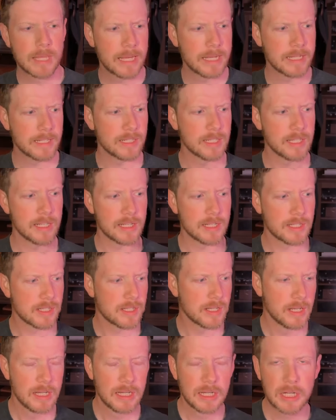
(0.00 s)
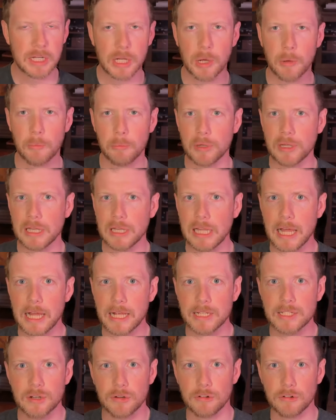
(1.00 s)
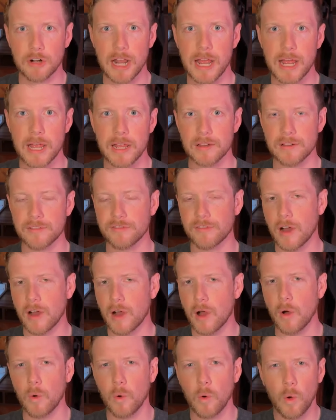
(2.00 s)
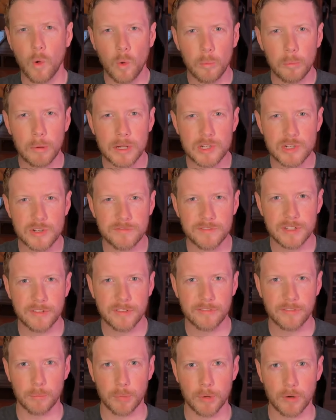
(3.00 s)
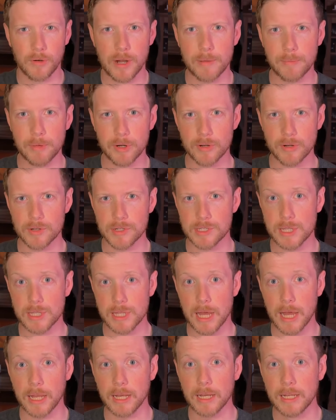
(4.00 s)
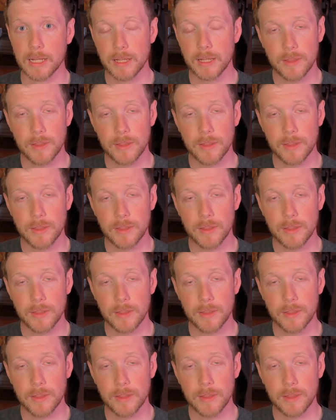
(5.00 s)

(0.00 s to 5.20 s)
It's this complex array of a whole bunch of different parameters that